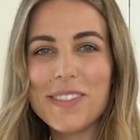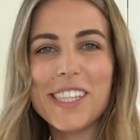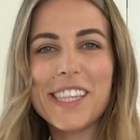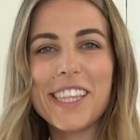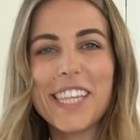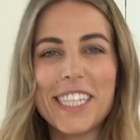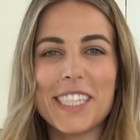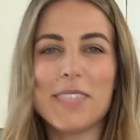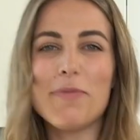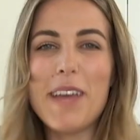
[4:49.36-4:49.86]

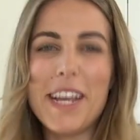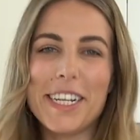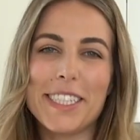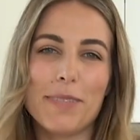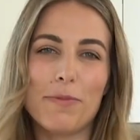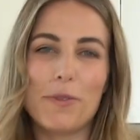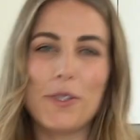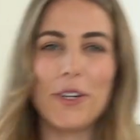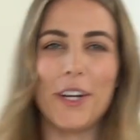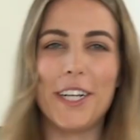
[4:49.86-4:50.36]
Let's make
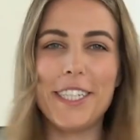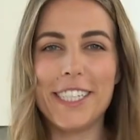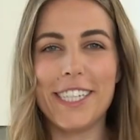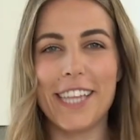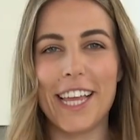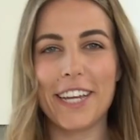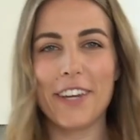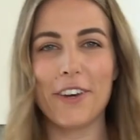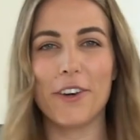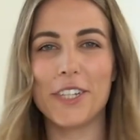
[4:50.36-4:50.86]
some crazy
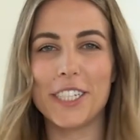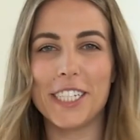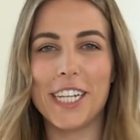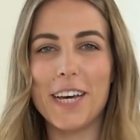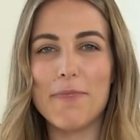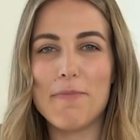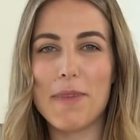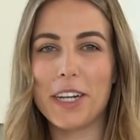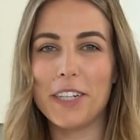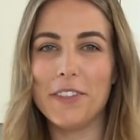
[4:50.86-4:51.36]
like
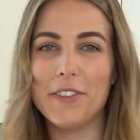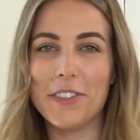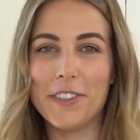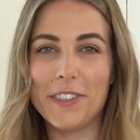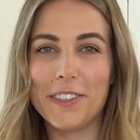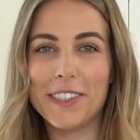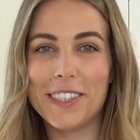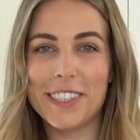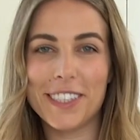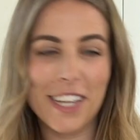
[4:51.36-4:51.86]
coconut
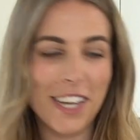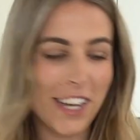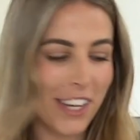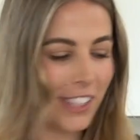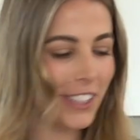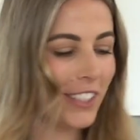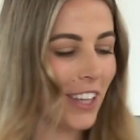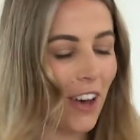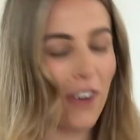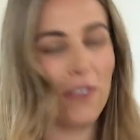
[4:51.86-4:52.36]
macaroons.
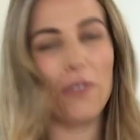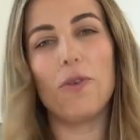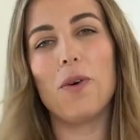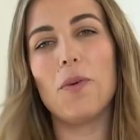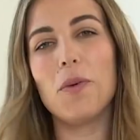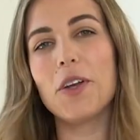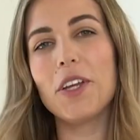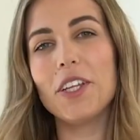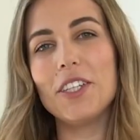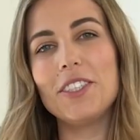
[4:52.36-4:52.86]
So
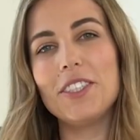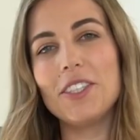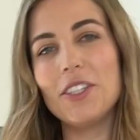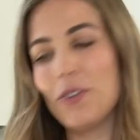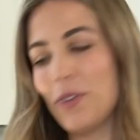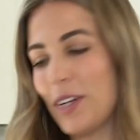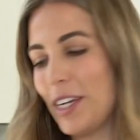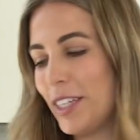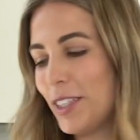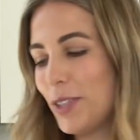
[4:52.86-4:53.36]
what we're gonna
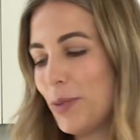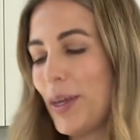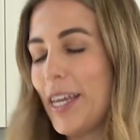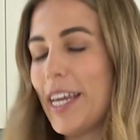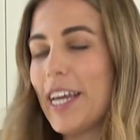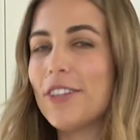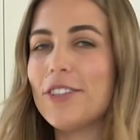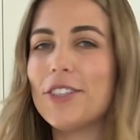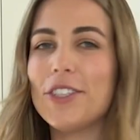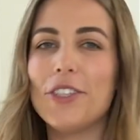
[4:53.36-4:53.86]
do is we
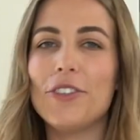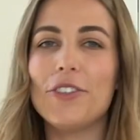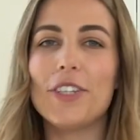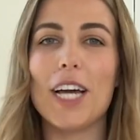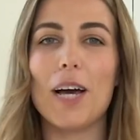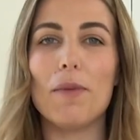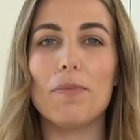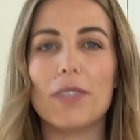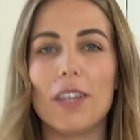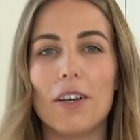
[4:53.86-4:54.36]
get 2
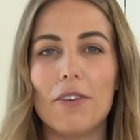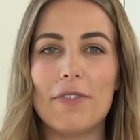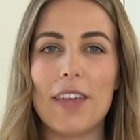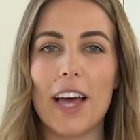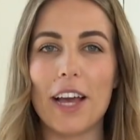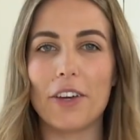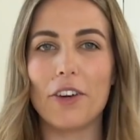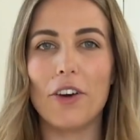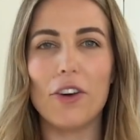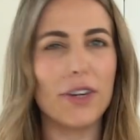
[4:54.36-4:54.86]
cups of
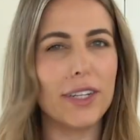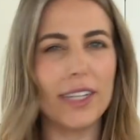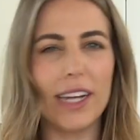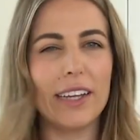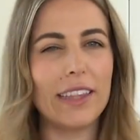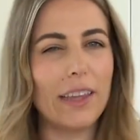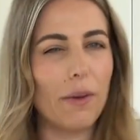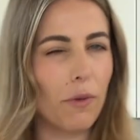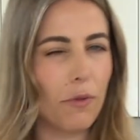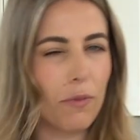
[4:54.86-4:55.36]
that
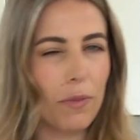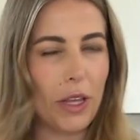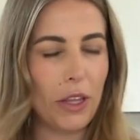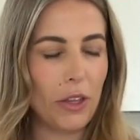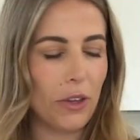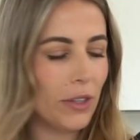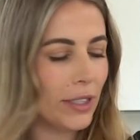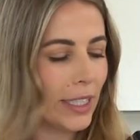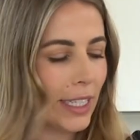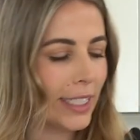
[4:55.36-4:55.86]
coconut that we've
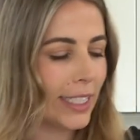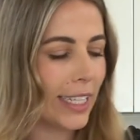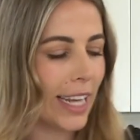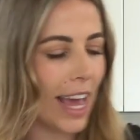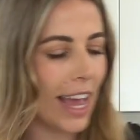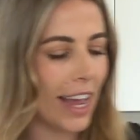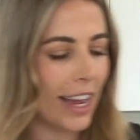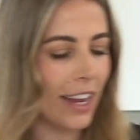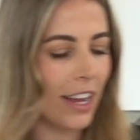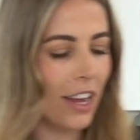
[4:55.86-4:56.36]
been using
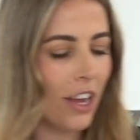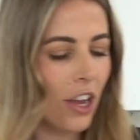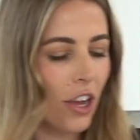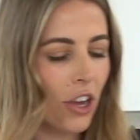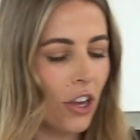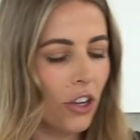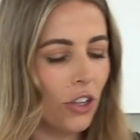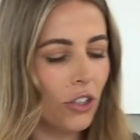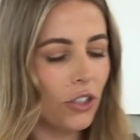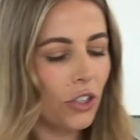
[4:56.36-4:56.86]
today,
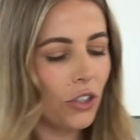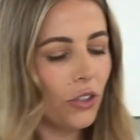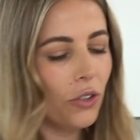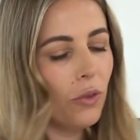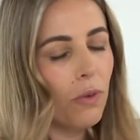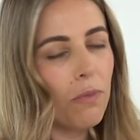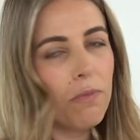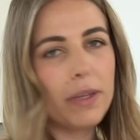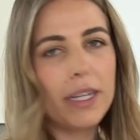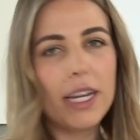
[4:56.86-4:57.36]

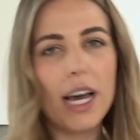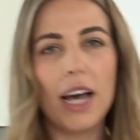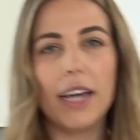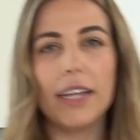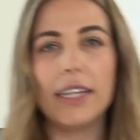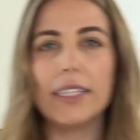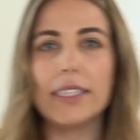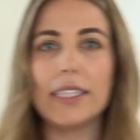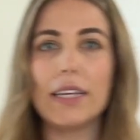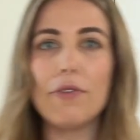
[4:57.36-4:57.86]
2
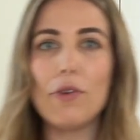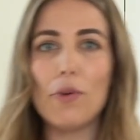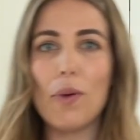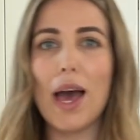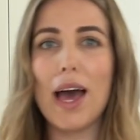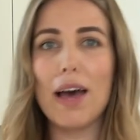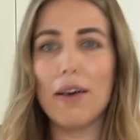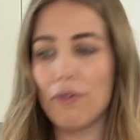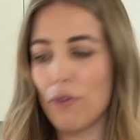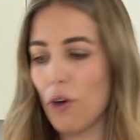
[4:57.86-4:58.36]
bananas. If you
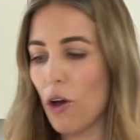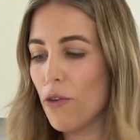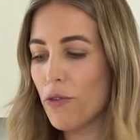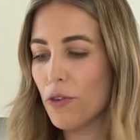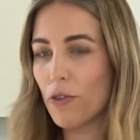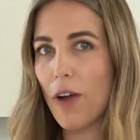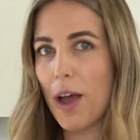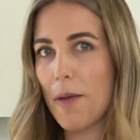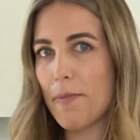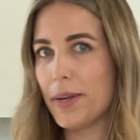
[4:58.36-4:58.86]
have
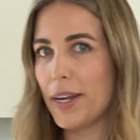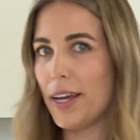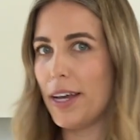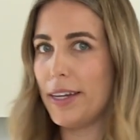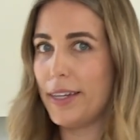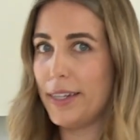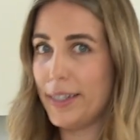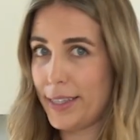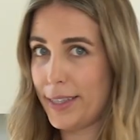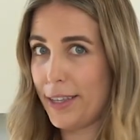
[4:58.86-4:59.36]
overripe
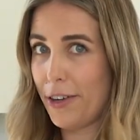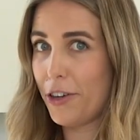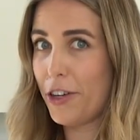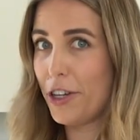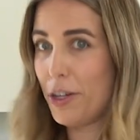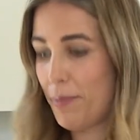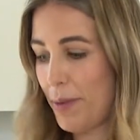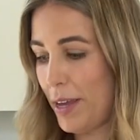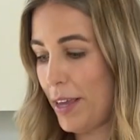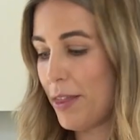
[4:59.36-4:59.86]
bananas, they're
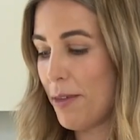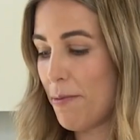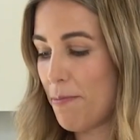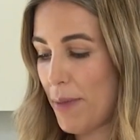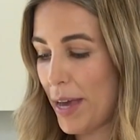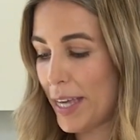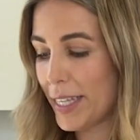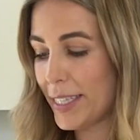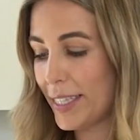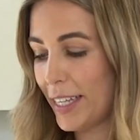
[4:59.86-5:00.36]
gonna be the
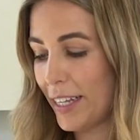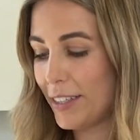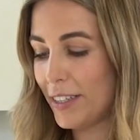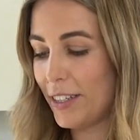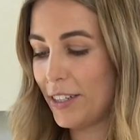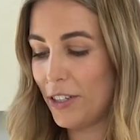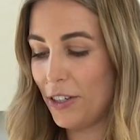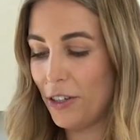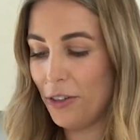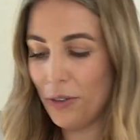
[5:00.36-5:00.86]
best thing
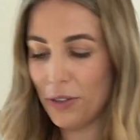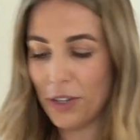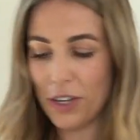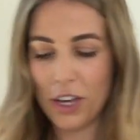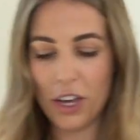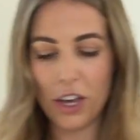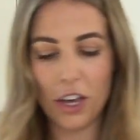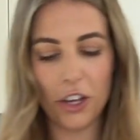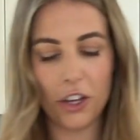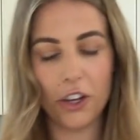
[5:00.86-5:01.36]
to do.
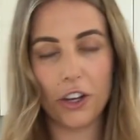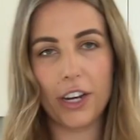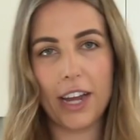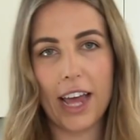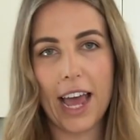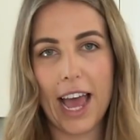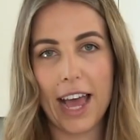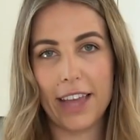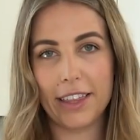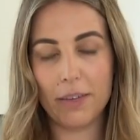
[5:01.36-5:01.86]
You're
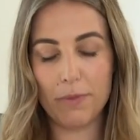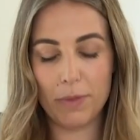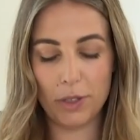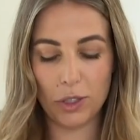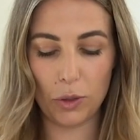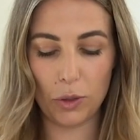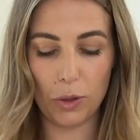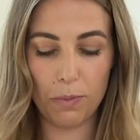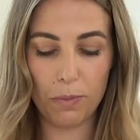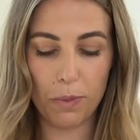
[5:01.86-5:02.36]
gonna add them
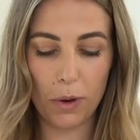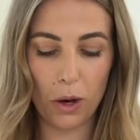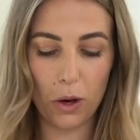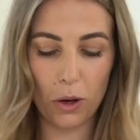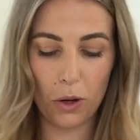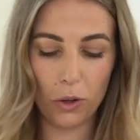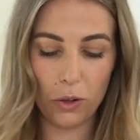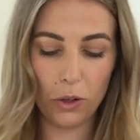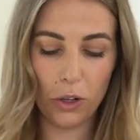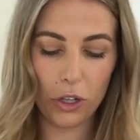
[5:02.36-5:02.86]
a
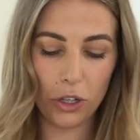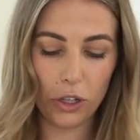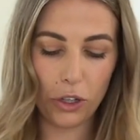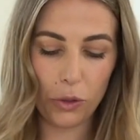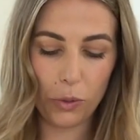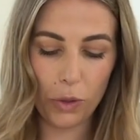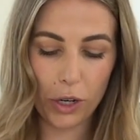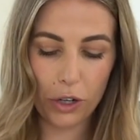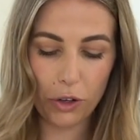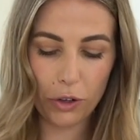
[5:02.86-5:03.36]
bowl.
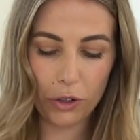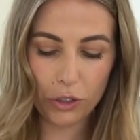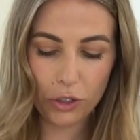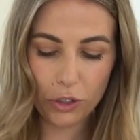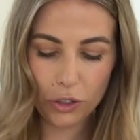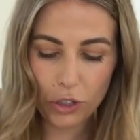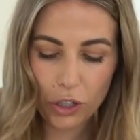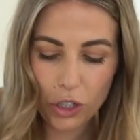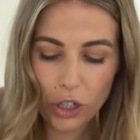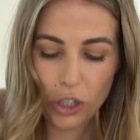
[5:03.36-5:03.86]
You are going
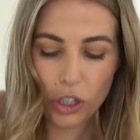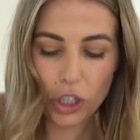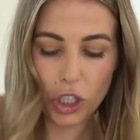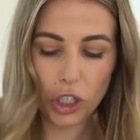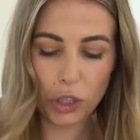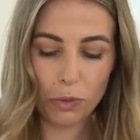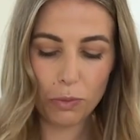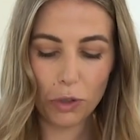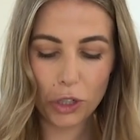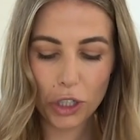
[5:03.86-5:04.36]
to
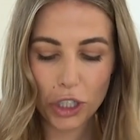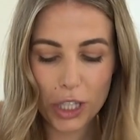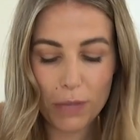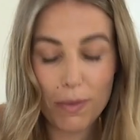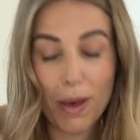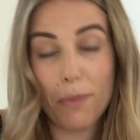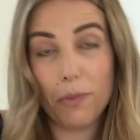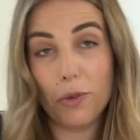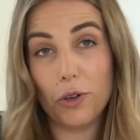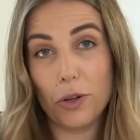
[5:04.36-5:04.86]
smush
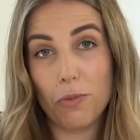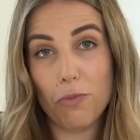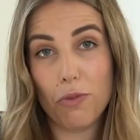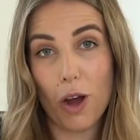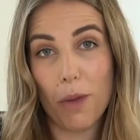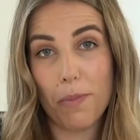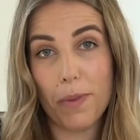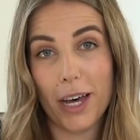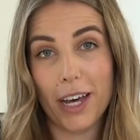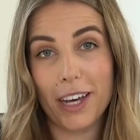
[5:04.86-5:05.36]
them up good and
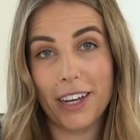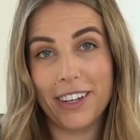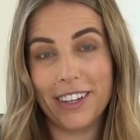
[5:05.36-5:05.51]
proper.